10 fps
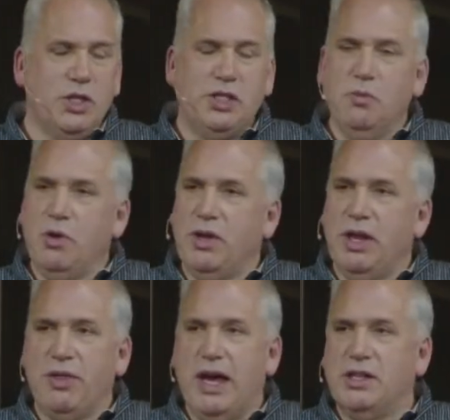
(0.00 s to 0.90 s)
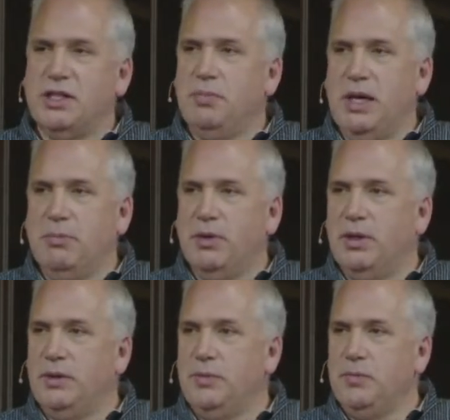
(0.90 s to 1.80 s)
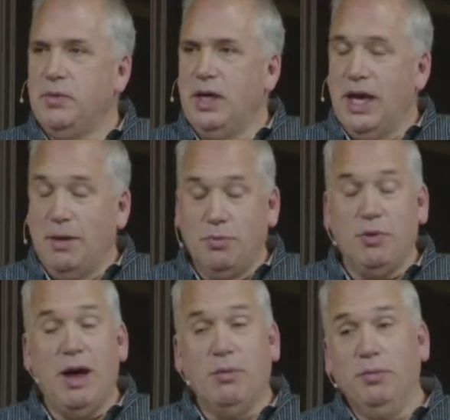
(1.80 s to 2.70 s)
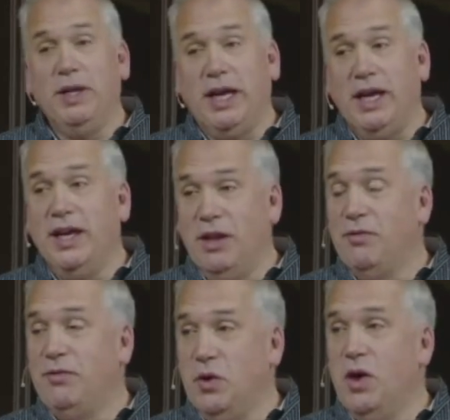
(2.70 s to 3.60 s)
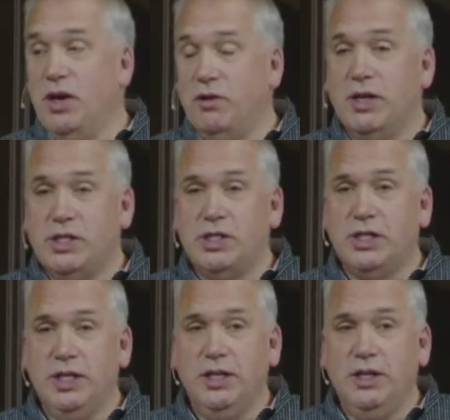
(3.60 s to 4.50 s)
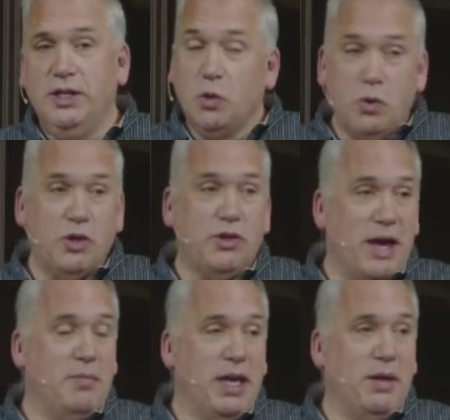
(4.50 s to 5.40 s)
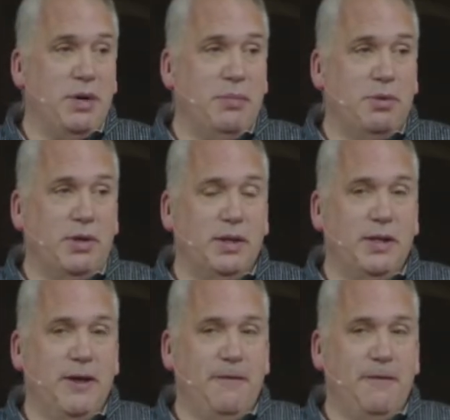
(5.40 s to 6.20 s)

wasn't more than a thousand people, probably in the few hundreds. There weren't that many people.